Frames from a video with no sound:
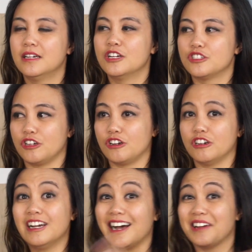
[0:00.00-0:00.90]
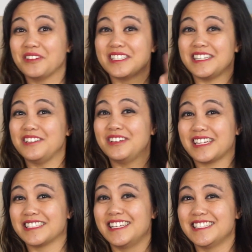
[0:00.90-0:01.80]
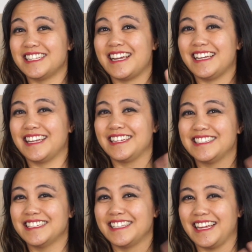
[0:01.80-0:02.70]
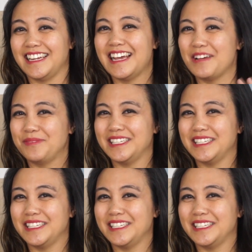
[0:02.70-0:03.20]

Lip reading: So I will see you next Thursday, and until then, happy